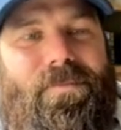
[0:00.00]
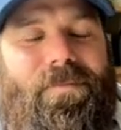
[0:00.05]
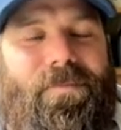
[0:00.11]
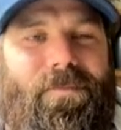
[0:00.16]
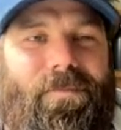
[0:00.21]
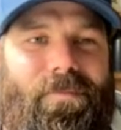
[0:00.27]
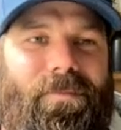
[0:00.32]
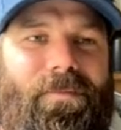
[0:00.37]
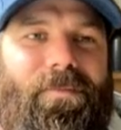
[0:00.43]

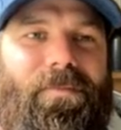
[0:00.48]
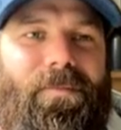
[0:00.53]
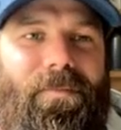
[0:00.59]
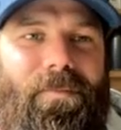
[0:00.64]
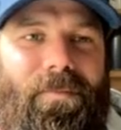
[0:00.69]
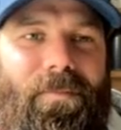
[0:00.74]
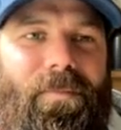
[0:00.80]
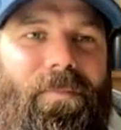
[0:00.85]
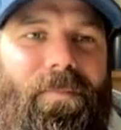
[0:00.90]

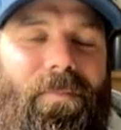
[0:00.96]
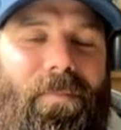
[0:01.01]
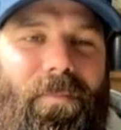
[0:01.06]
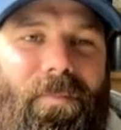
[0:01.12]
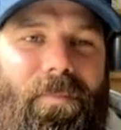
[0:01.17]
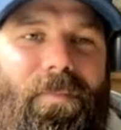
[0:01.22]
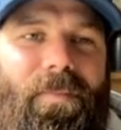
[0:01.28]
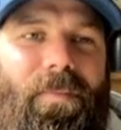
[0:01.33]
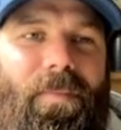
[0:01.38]

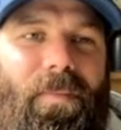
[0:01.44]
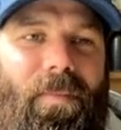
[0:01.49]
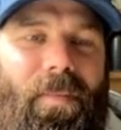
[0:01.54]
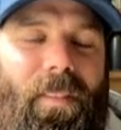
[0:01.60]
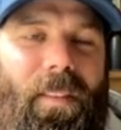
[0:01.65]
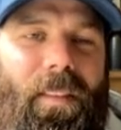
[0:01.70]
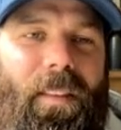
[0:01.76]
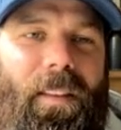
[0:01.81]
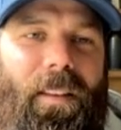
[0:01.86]

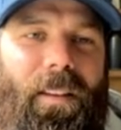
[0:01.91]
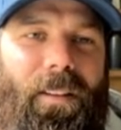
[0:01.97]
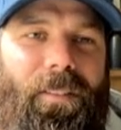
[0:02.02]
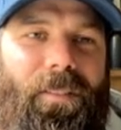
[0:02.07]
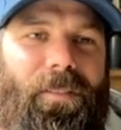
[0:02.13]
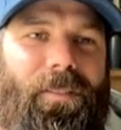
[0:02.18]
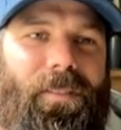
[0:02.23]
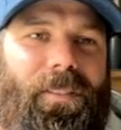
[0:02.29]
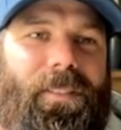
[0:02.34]

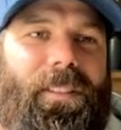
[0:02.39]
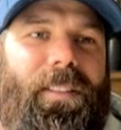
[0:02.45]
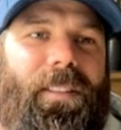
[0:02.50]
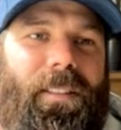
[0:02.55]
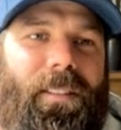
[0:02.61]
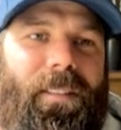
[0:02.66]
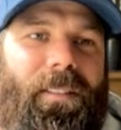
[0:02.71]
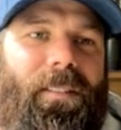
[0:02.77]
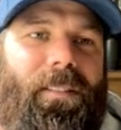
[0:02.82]

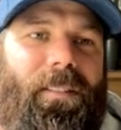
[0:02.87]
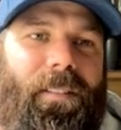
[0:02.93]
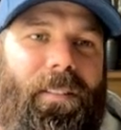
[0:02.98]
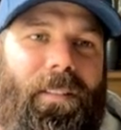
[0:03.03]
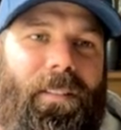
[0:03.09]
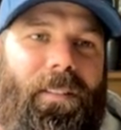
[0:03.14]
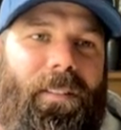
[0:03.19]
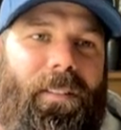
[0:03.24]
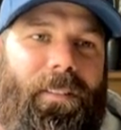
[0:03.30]

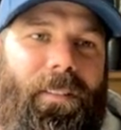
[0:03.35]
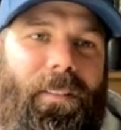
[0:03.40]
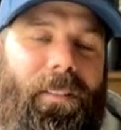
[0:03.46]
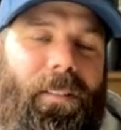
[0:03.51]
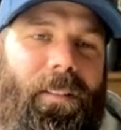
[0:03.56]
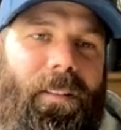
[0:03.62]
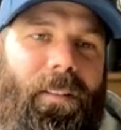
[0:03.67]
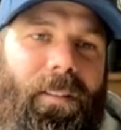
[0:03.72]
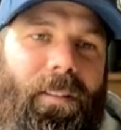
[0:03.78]

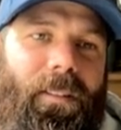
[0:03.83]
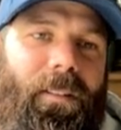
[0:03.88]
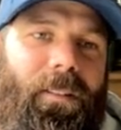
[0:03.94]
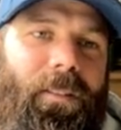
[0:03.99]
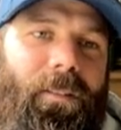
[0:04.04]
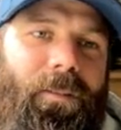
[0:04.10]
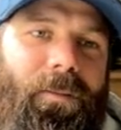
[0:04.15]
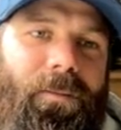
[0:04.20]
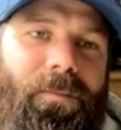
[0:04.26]

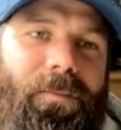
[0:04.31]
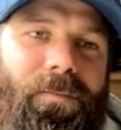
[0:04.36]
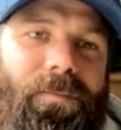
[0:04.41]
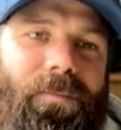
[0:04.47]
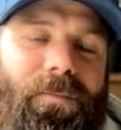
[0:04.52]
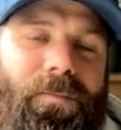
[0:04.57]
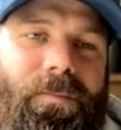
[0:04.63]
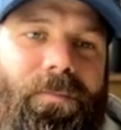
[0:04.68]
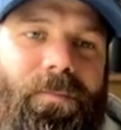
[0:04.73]

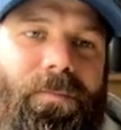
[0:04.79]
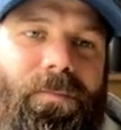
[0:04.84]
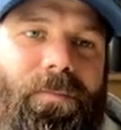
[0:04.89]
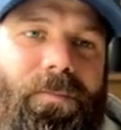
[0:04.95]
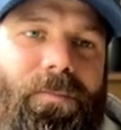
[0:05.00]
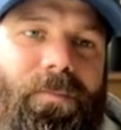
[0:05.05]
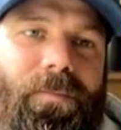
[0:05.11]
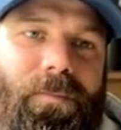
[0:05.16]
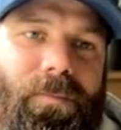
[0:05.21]

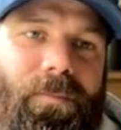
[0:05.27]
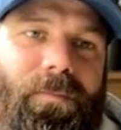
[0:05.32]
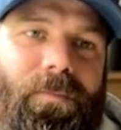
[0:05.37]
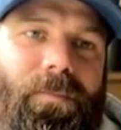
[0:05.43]
No words are spoken by the person on screen.